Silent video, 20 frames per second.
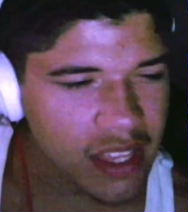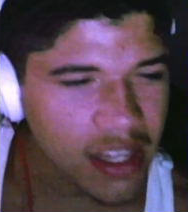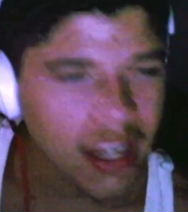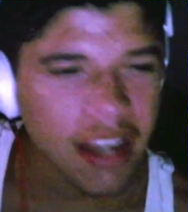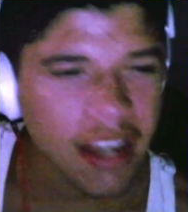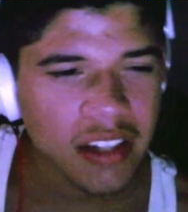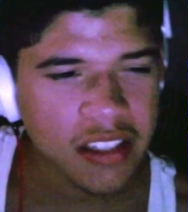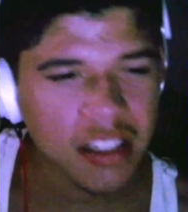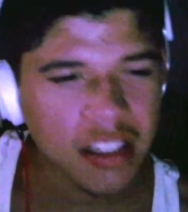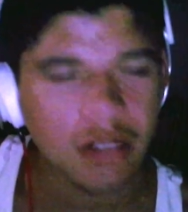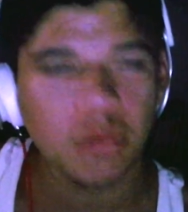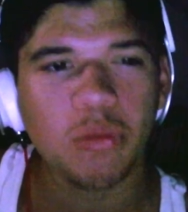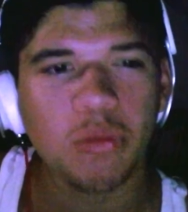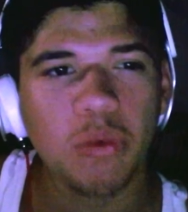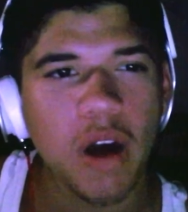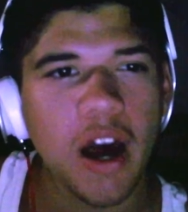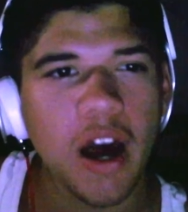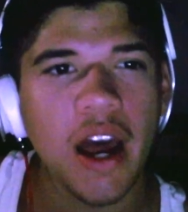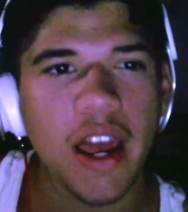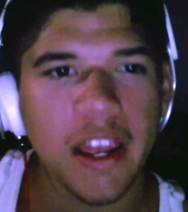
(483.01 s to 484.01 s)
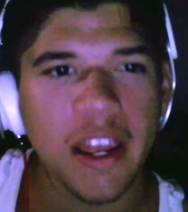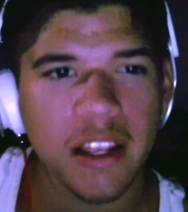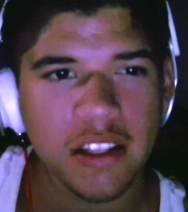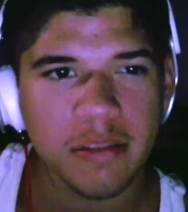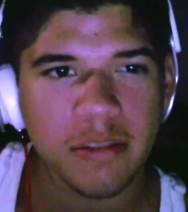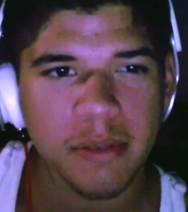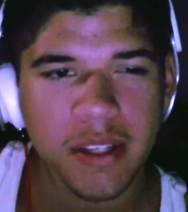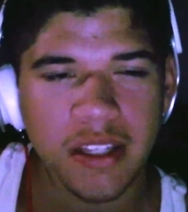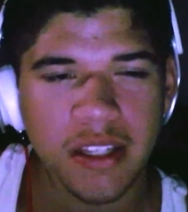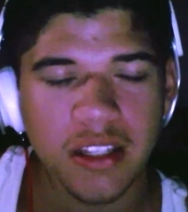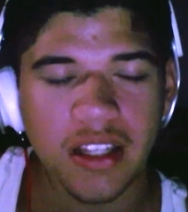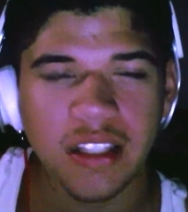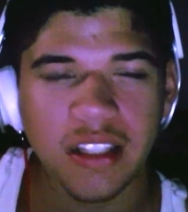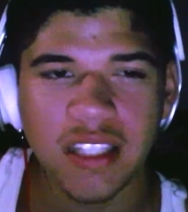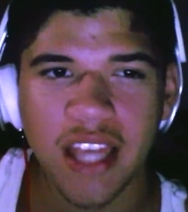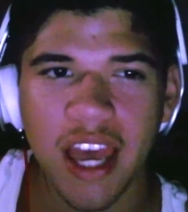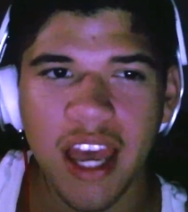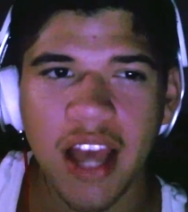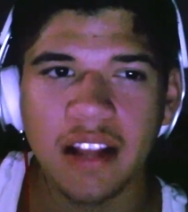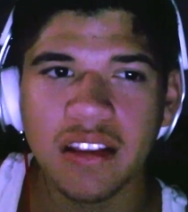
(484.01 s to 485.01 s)
I would I think I understand why
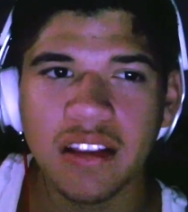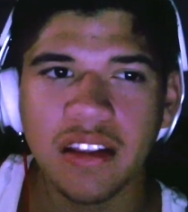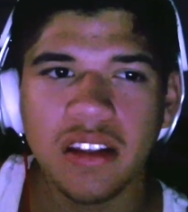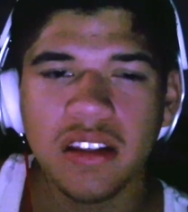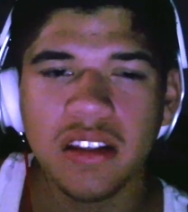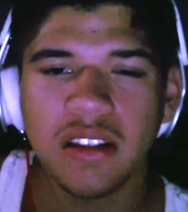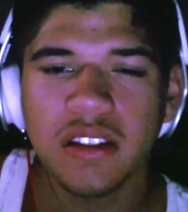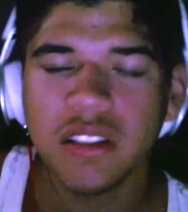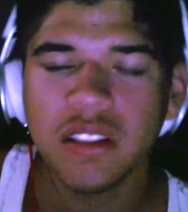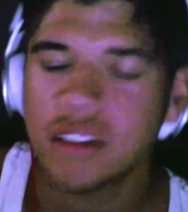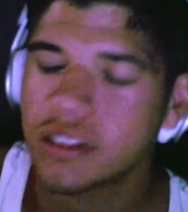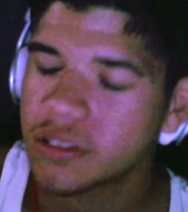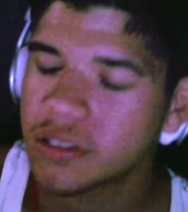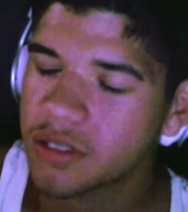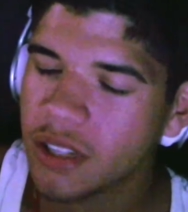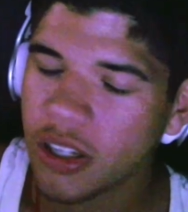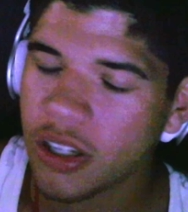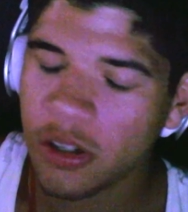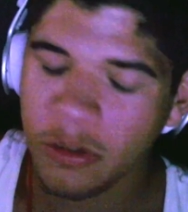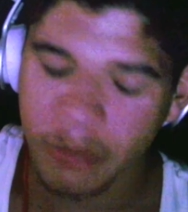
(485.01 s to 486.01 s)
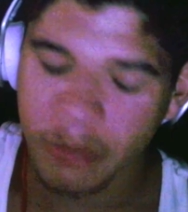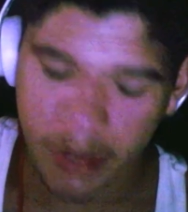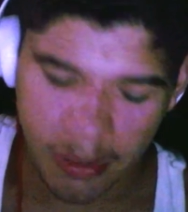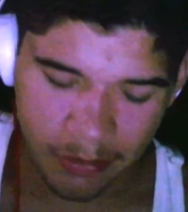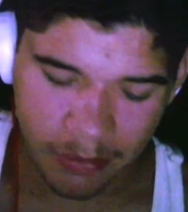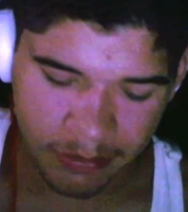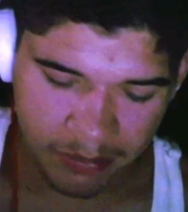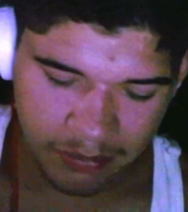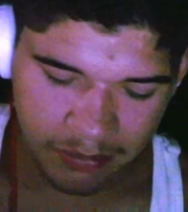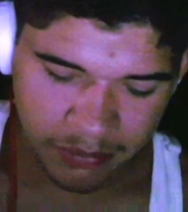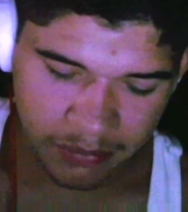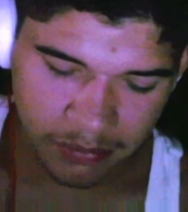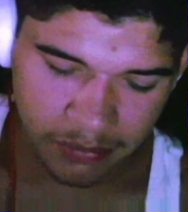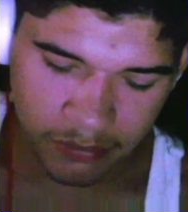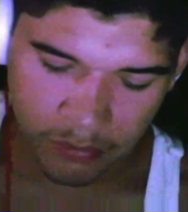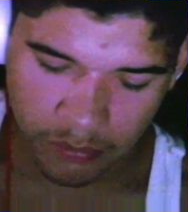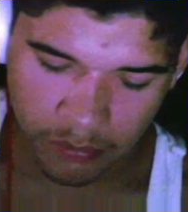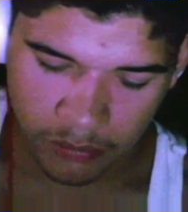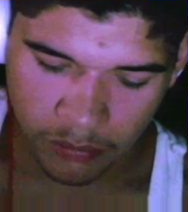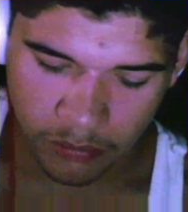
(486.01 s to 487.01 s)
it's being attacked, you know,
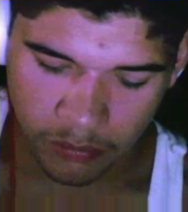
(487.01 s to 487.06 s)
but